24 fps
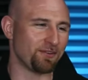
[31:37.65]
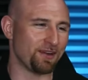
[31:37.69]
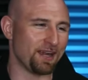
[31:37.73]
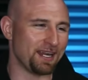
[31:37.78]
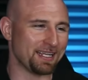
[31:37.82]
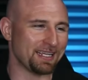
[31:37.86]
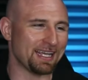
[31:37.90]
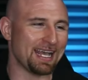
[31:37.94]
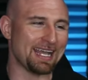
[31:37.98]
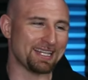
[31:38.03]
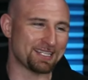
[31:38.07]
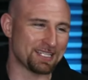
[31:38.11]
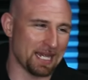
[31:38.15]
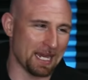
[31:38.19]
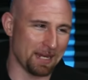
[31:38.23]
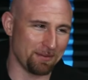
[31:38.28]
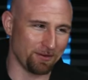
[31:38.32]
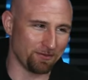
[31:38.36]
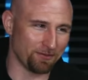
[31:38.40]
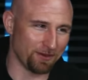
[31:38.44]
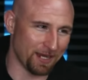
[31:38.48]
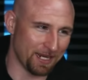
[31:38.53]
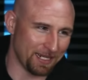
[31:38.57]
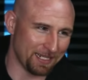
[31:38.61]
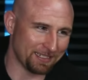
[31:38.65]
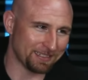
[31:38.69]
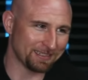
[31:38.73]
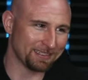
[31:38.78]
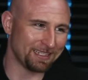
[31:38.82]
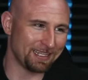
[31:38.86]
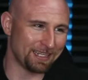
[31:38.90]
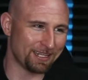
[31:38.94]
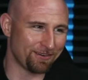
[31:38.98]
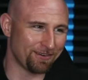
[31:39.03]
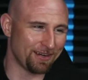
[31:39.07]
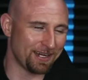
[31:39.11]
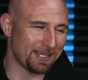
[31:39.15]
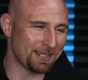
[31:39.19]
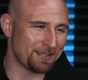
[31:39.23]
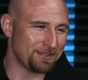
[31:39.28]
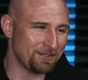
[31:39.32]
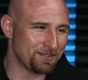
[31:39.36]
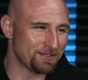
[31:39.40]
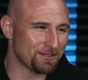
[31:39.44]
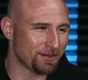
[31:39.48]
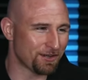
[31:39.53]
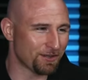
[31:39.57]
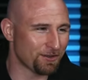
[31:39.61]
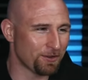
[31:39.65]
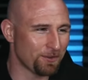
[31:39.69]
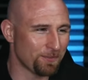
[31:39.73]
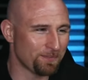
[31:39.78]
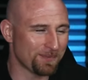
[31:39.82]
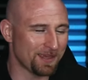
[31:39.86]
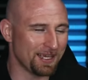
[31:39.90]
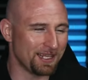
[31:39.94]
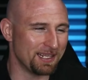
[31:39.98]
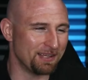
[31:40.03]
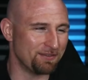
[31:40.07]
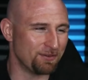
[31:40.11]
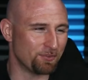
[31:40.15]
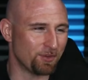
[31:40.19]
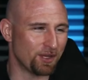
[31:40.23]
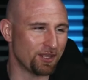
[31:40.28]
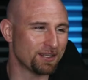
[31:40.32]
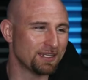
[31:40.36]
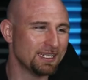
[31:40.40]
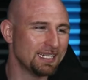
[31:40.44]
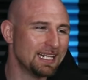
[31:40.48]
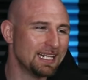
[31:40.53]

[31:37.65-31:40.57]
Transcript: writing, like you're writing a news article. I love it, brother.